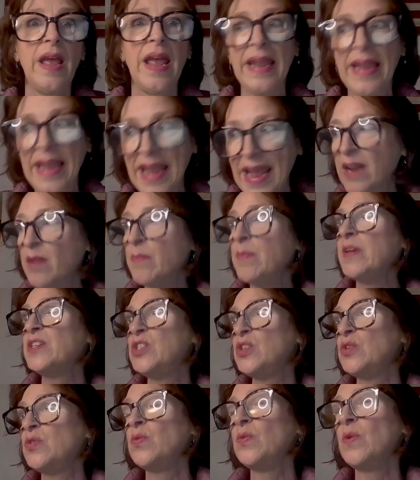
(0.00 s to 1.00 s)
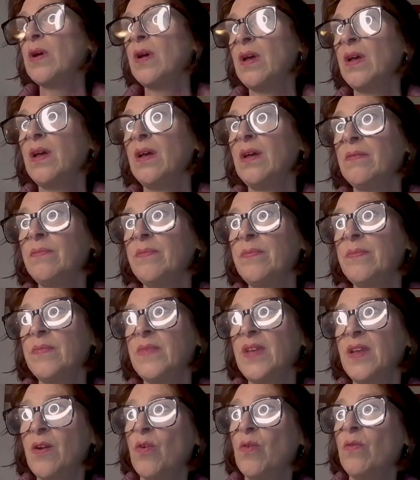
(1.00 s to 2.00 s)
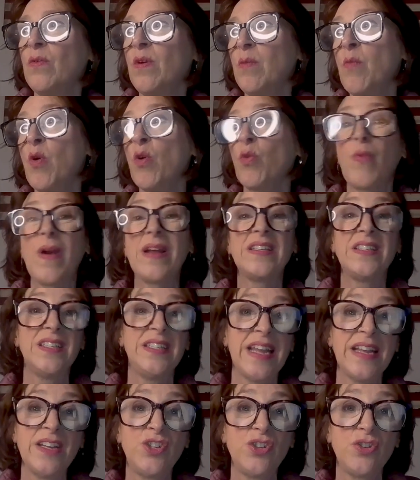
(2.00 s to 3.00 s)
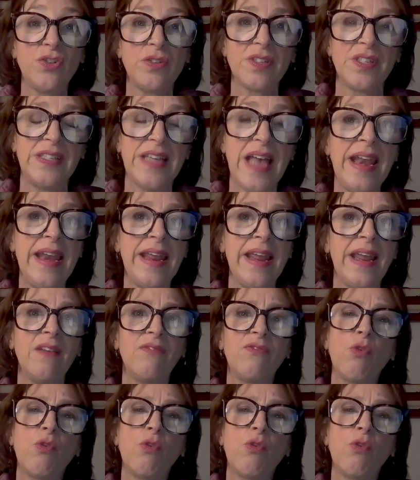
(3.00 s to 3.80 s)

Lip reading: and get them into, a more residential setting.